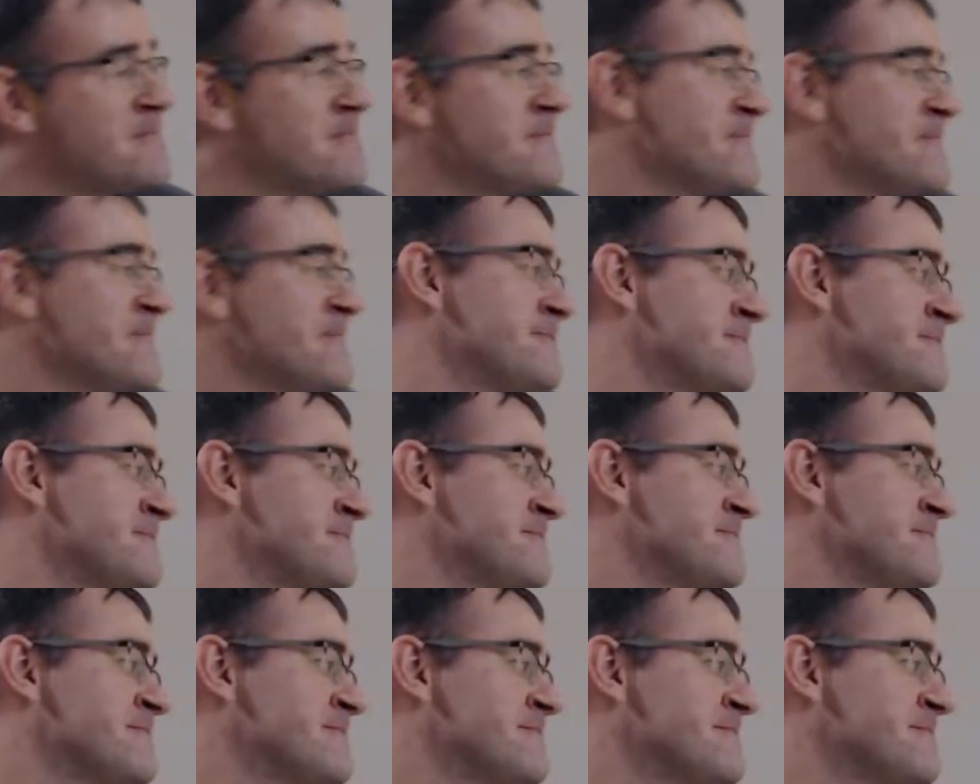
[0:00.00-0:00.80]

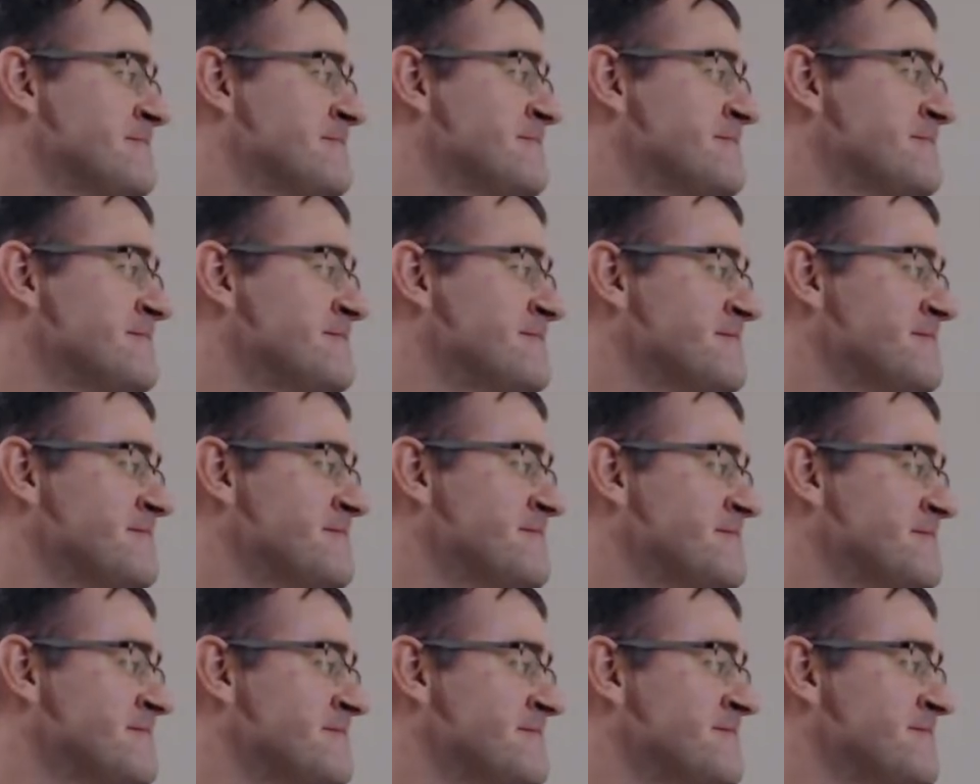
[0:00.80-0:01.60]

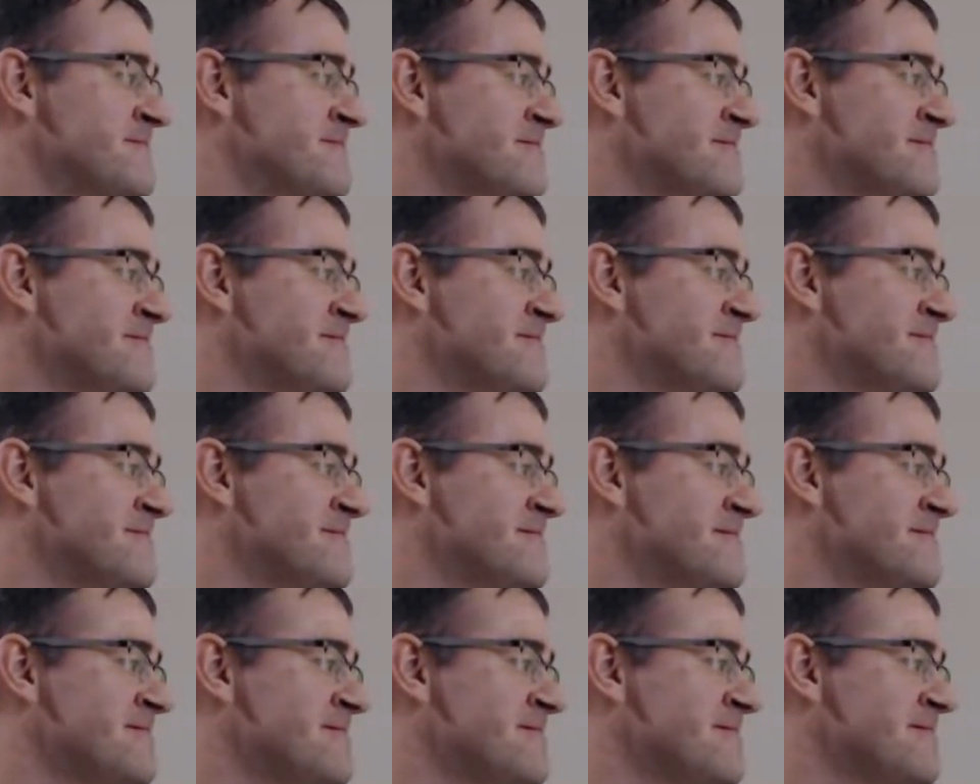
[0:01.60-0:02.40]

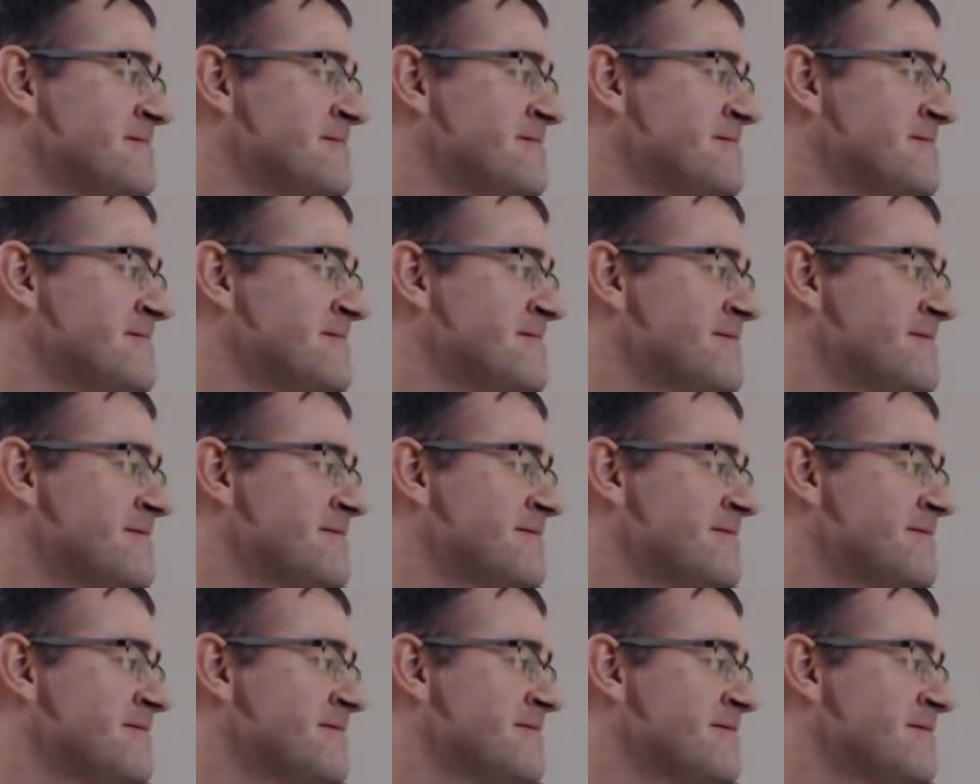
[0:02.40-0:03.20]

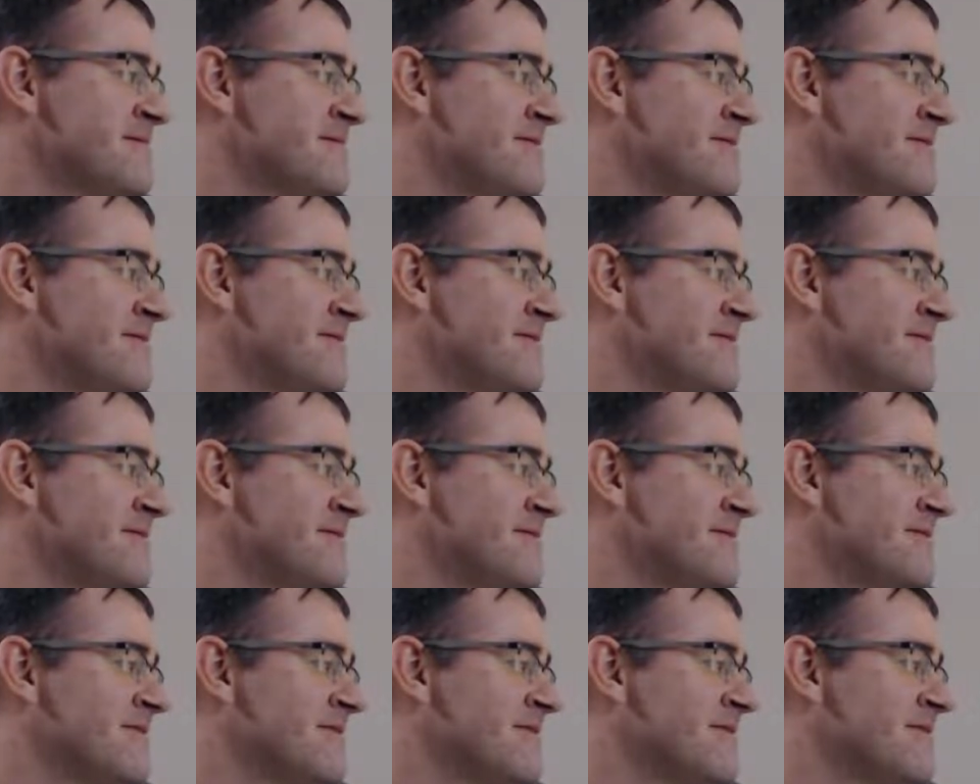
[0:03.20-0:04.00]

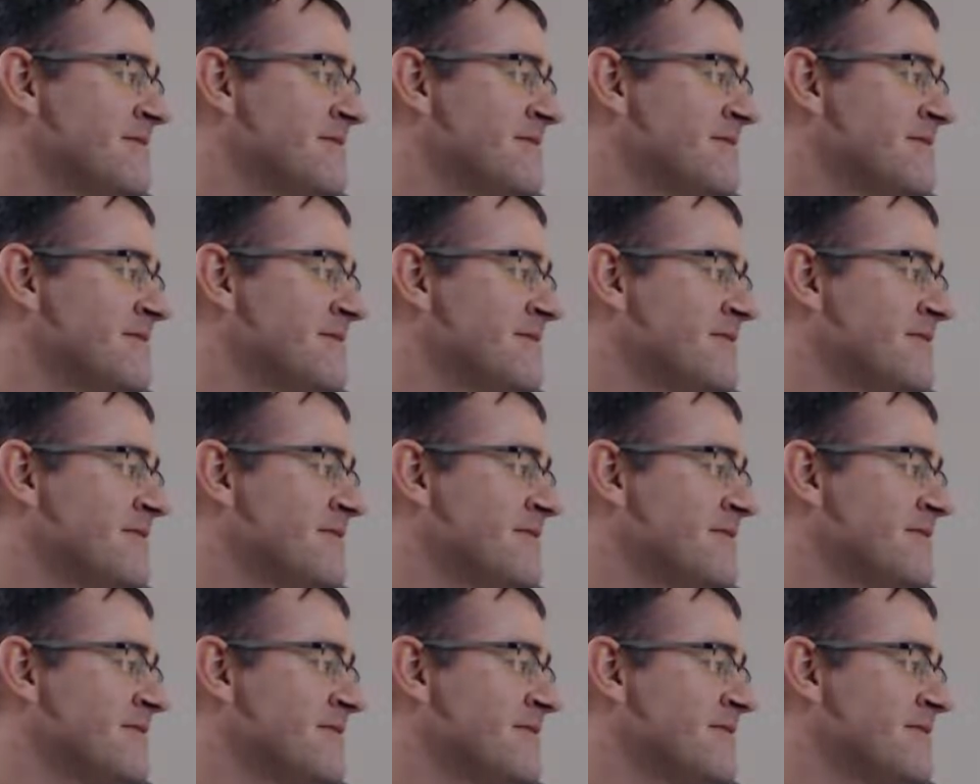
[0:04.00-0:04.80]

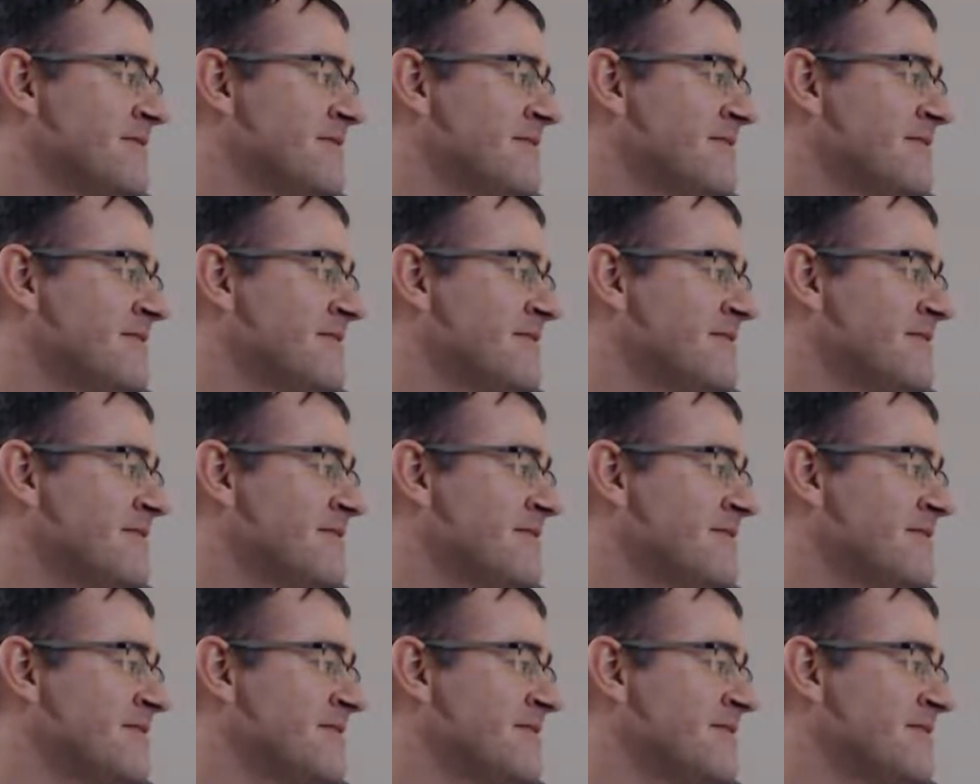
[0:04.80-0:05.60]

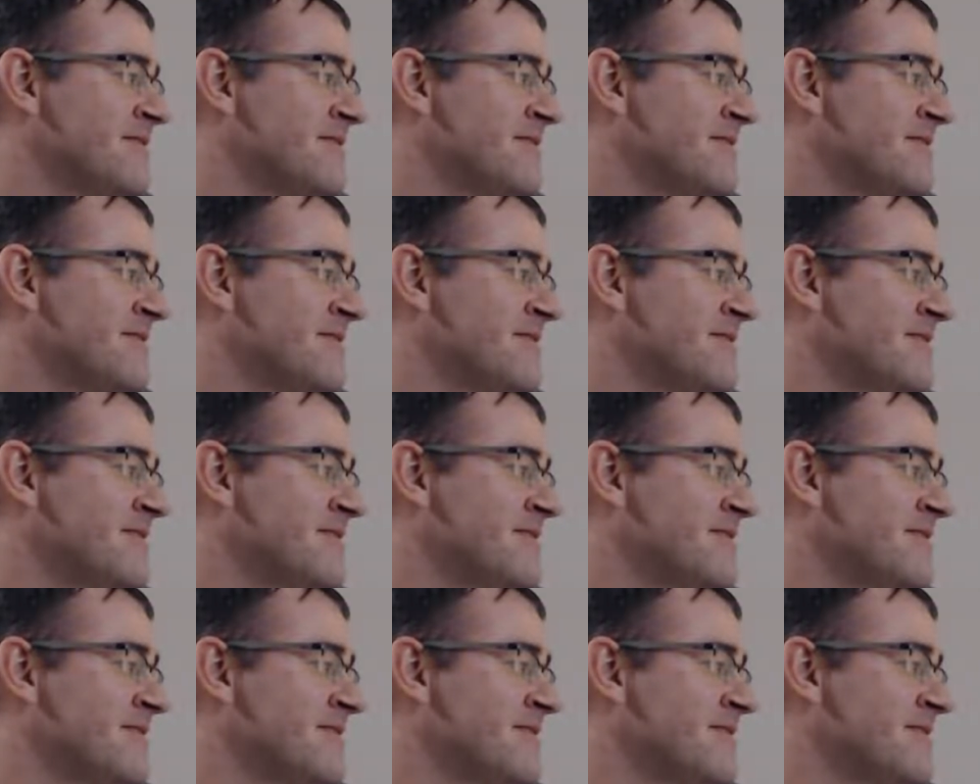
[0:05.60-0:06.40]

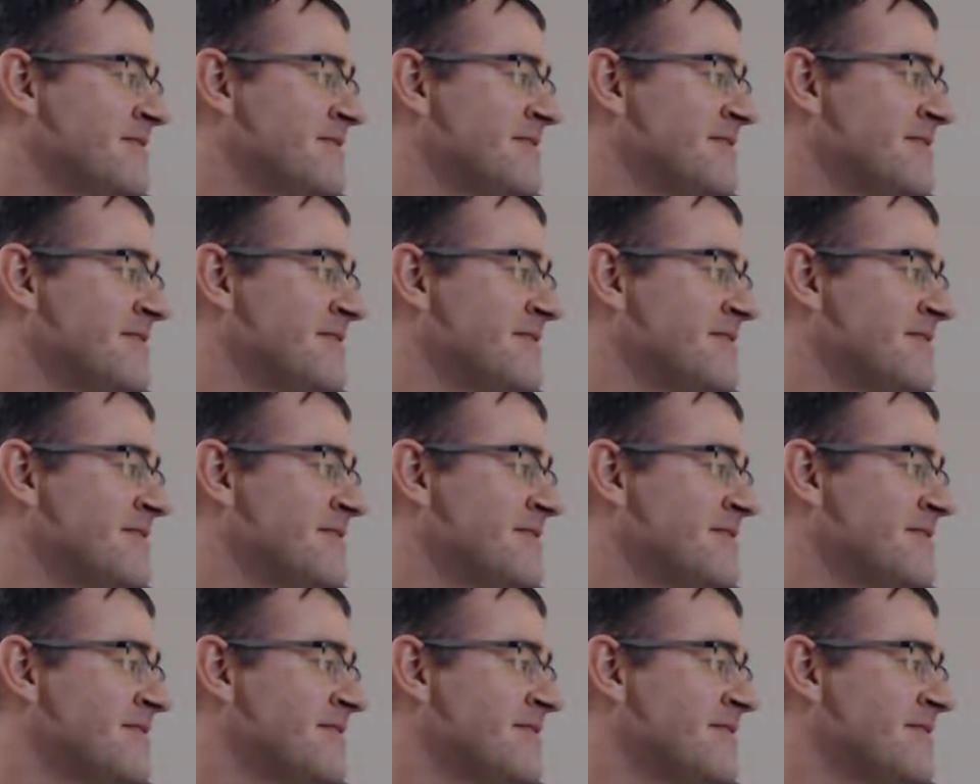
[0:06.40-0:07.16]
No words are spoken by the person on screen.